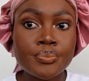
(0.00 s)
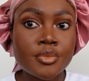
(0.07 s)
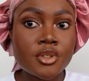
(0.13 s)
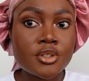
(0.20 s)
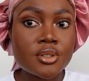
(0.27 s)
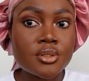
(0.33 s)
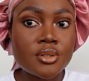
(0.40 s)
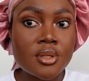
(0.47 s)

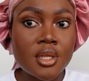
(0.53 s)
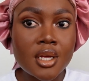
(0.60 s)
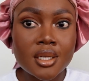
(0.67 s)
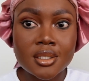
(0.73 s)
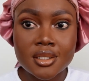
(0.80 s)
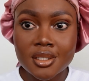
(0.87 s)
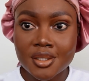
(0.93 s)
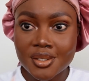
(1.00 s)
just so
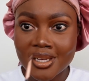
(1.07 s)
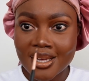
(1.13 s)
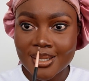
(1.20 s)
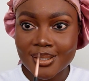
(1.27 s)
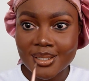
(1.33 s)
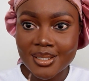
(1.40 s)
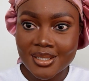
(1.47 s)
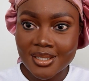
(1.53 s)
that you guys
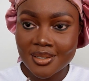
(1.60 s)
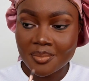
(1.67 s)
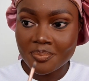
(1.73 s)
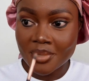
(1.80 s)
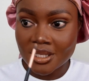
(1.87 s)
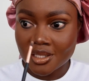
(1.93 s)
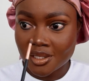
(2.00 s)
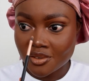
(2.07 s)
can see the
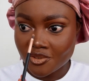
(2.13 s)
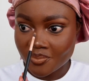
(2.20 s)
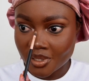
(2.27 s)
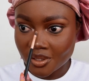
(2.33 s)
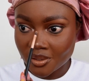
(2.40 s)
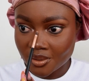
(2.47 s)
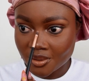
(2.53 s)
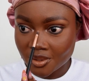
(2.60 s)
button of my
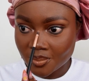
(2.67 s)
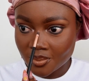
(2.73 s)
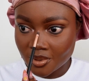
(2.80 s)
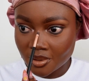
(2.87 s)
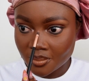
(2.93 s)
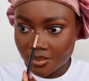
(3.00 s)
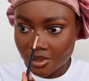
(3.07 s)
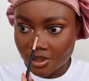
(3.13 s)
nose
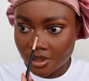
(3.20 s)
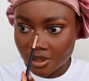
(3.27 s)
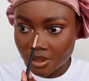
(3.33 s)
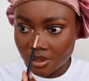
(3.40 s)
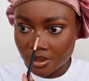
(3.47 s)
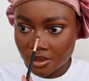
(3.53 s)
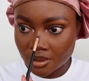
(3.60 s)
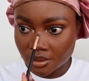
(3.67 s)
properly
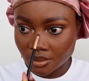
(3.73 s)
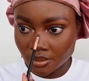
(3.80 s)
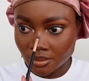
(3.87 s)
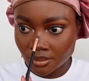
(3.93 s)
in there.